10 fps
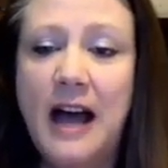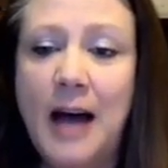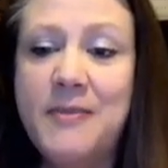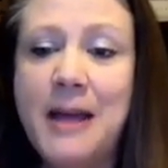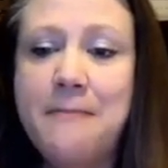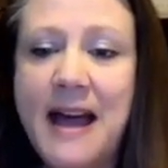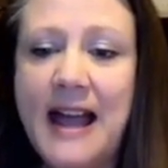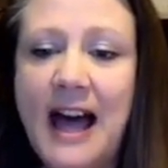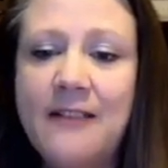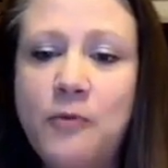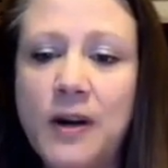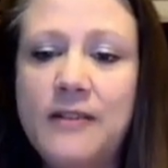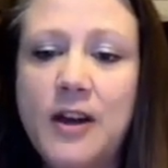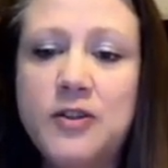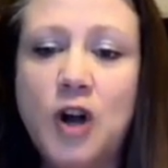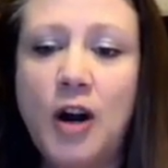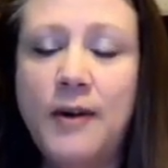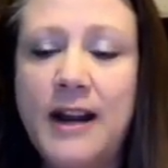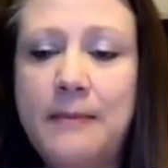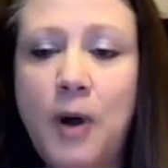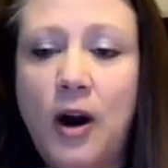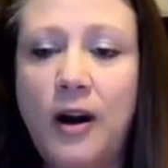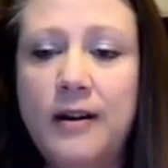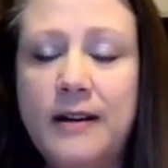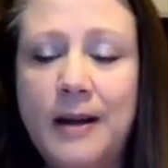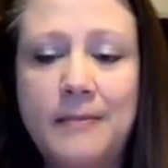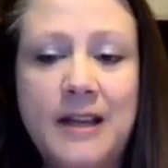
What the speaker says: They may have one of those already in